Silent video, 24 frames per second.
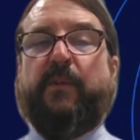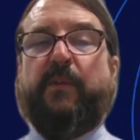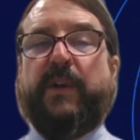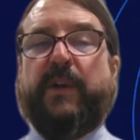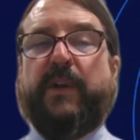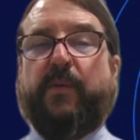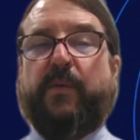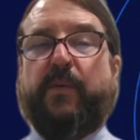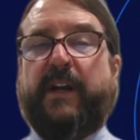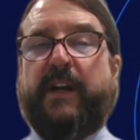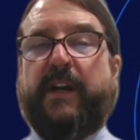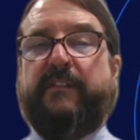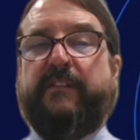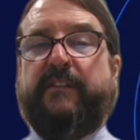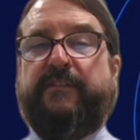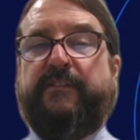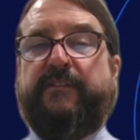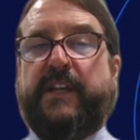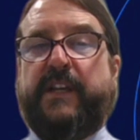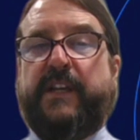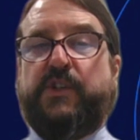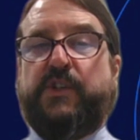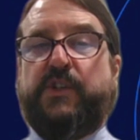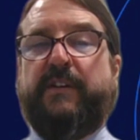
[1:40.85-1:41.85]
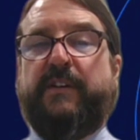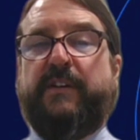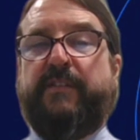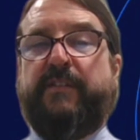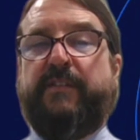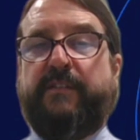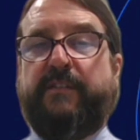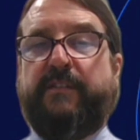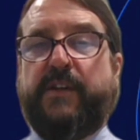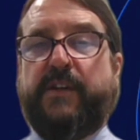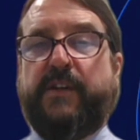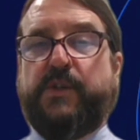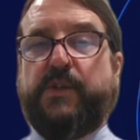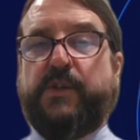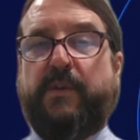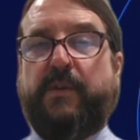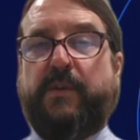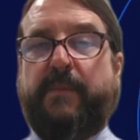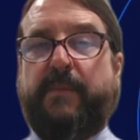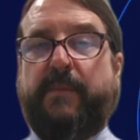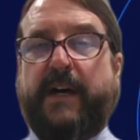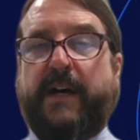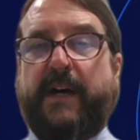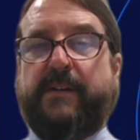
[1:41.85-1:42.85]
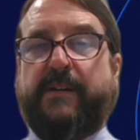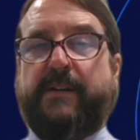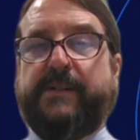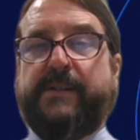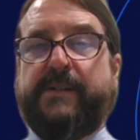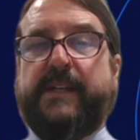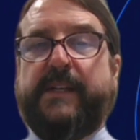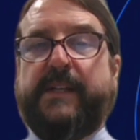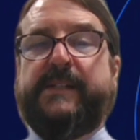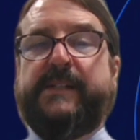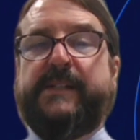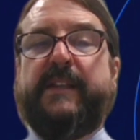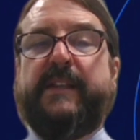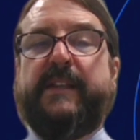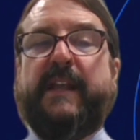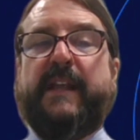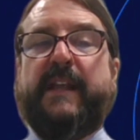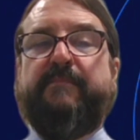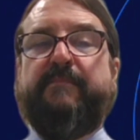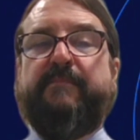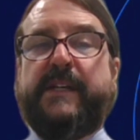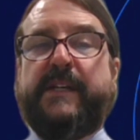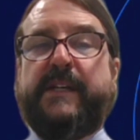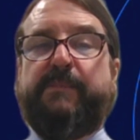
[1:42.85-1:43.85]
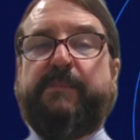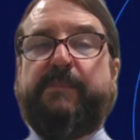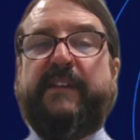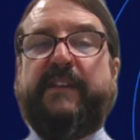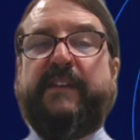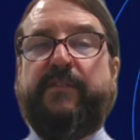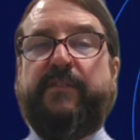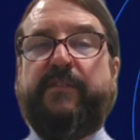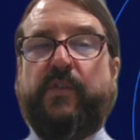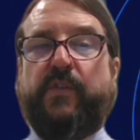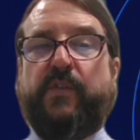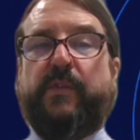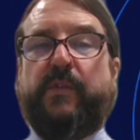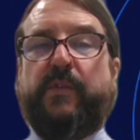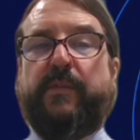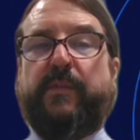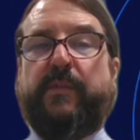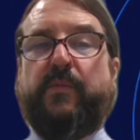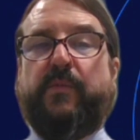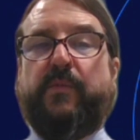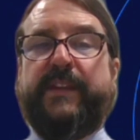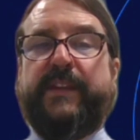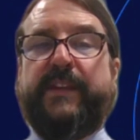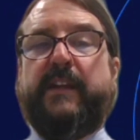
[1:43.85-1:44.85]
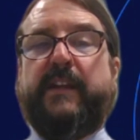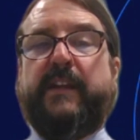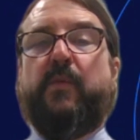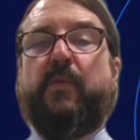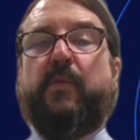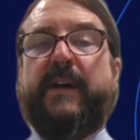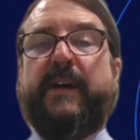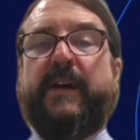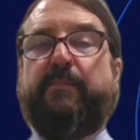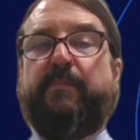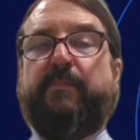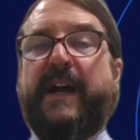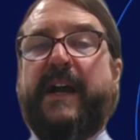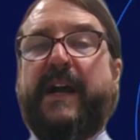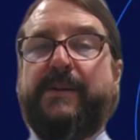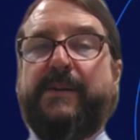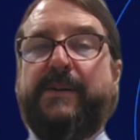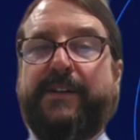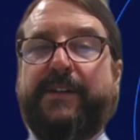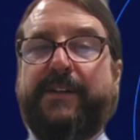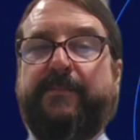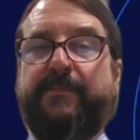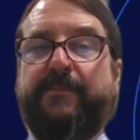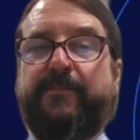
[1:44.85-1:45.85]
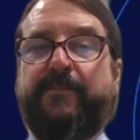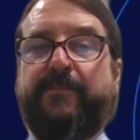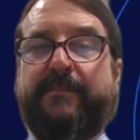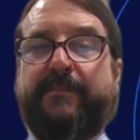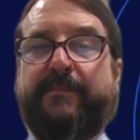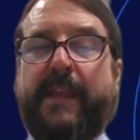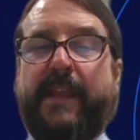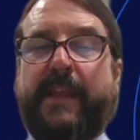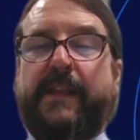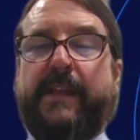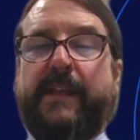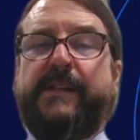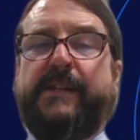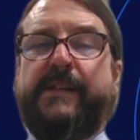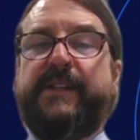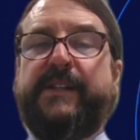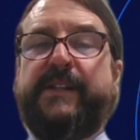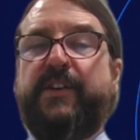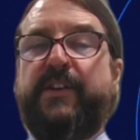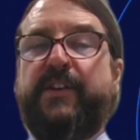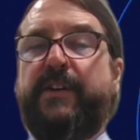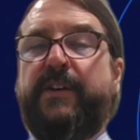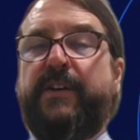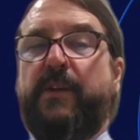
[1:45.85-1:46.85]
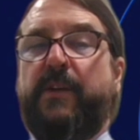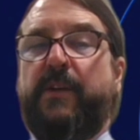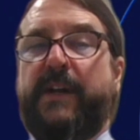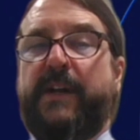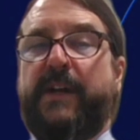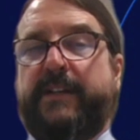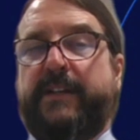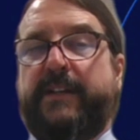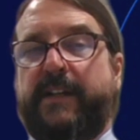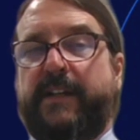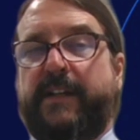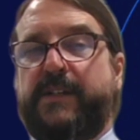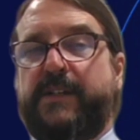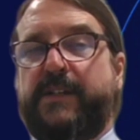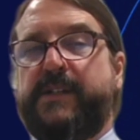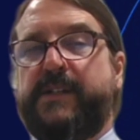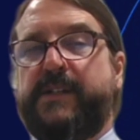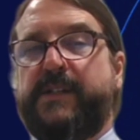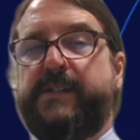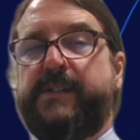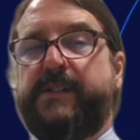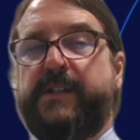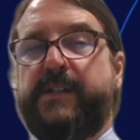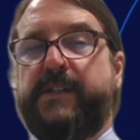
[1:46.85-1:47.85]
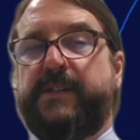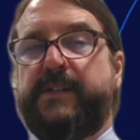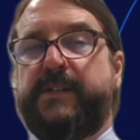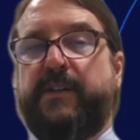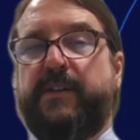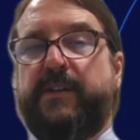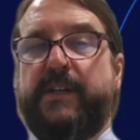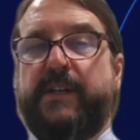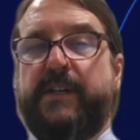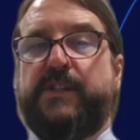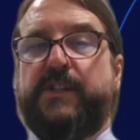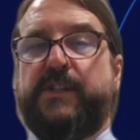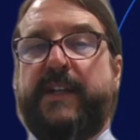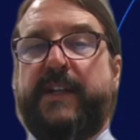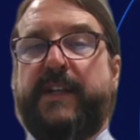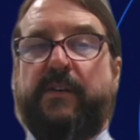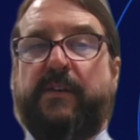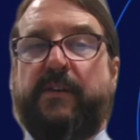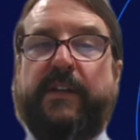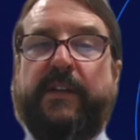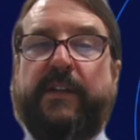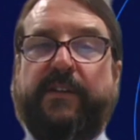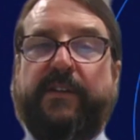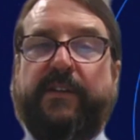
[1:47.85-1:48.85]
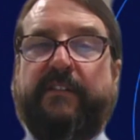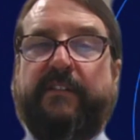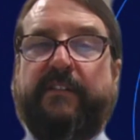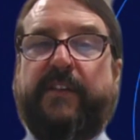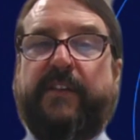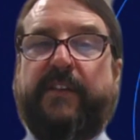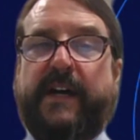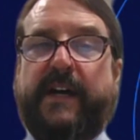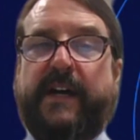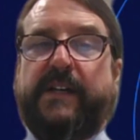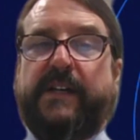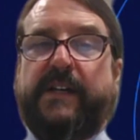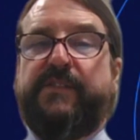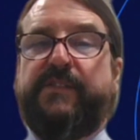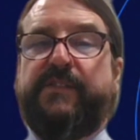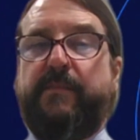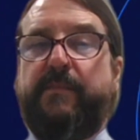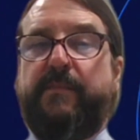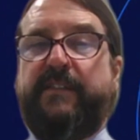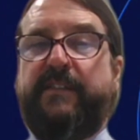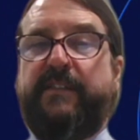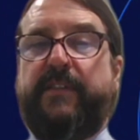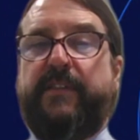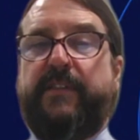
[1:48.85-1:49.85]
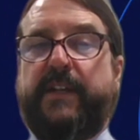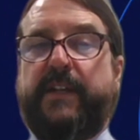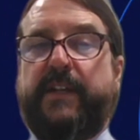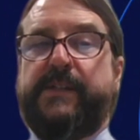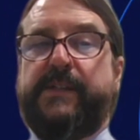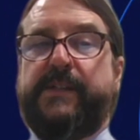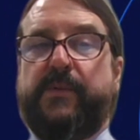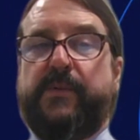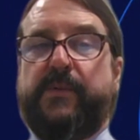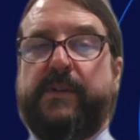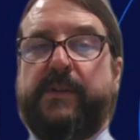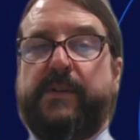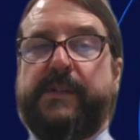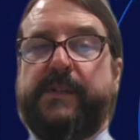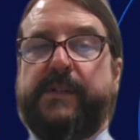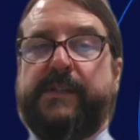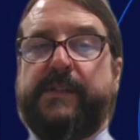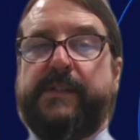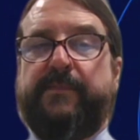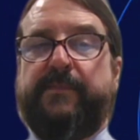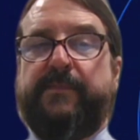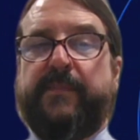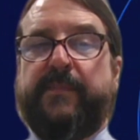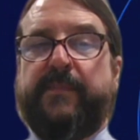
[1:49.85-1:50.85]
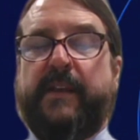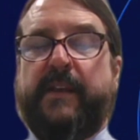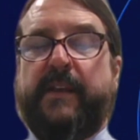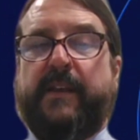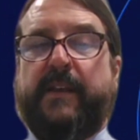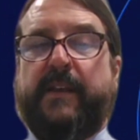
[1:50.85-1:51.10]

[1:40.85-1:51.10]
A required feature of your virtual models is that they must be viewable within a web browser. Security regulations discourage downloading files from unvetted sources.